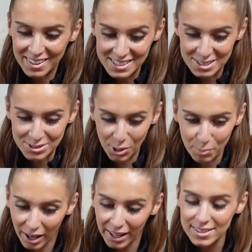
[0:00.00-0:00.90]
this is so
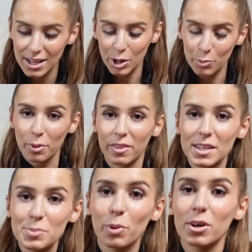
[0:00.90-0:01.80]
bad, but
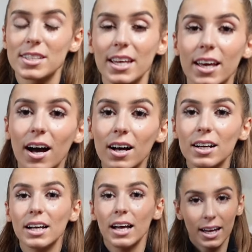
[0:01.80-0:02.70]
this box here
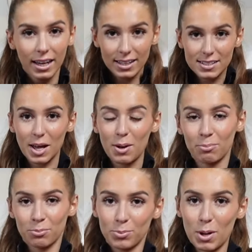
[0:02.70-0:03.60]
is
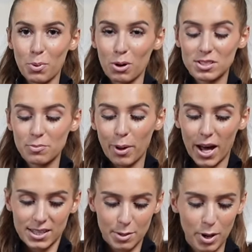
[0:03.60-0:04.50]
my box of
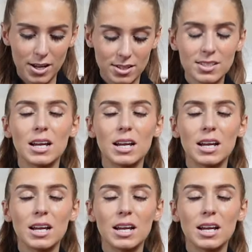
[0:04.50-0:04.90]
birthday presents.